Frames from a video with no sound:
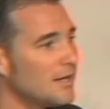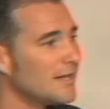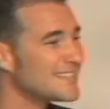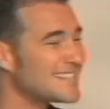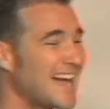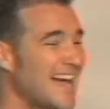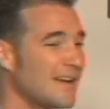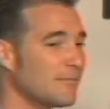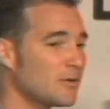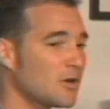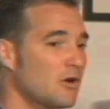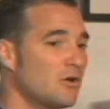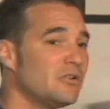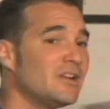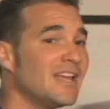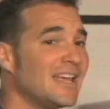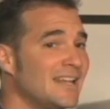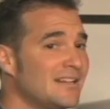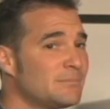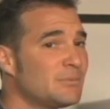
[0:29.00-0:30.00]
timecode
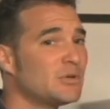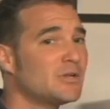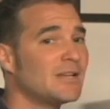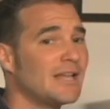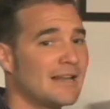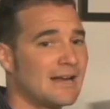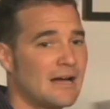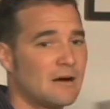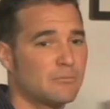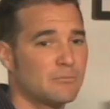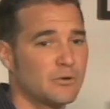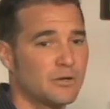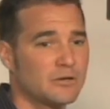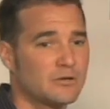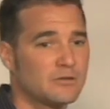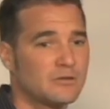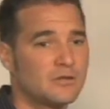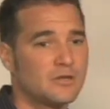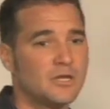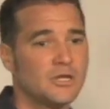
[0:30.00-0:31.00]
input and output.
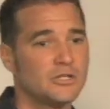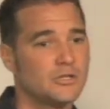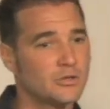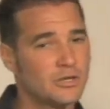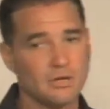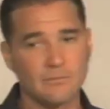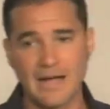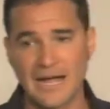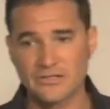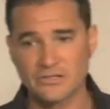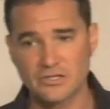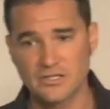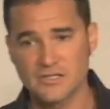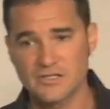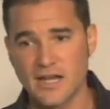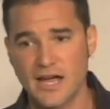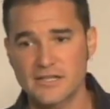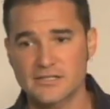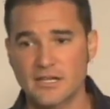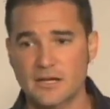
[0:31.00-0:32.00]
You can match these
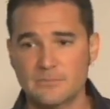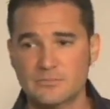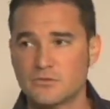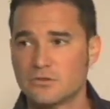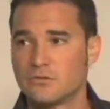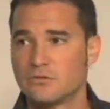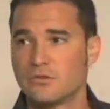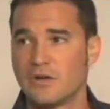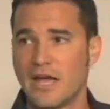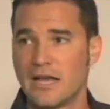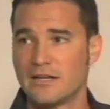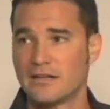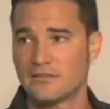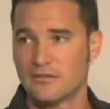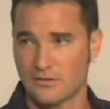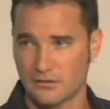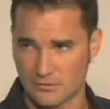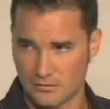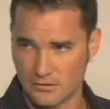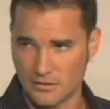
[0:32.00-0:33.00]
guys up to
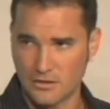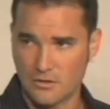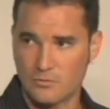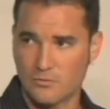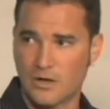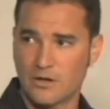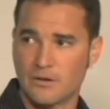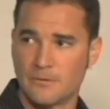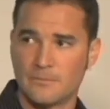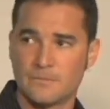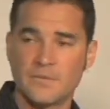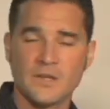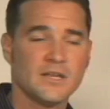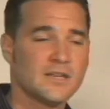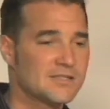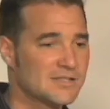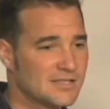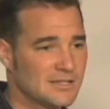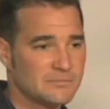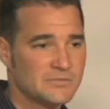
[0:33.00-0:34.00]
anything. Welcome,
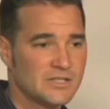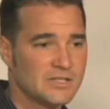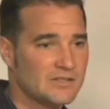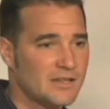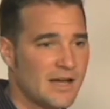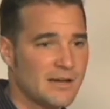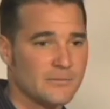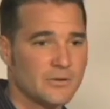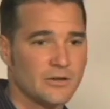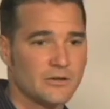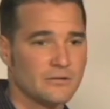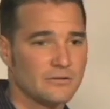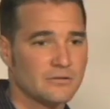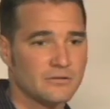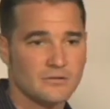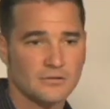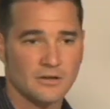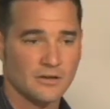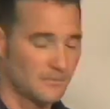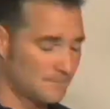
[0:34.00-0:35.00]
SMPTE timecode.
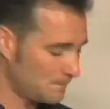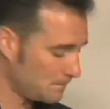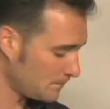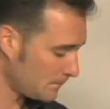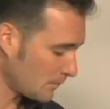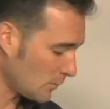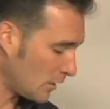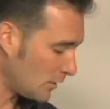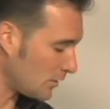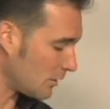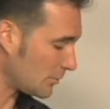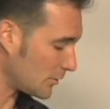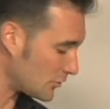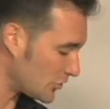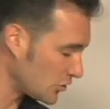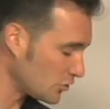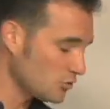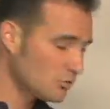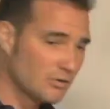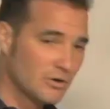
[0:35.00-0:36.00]
Number
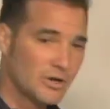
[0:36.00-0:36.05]
two,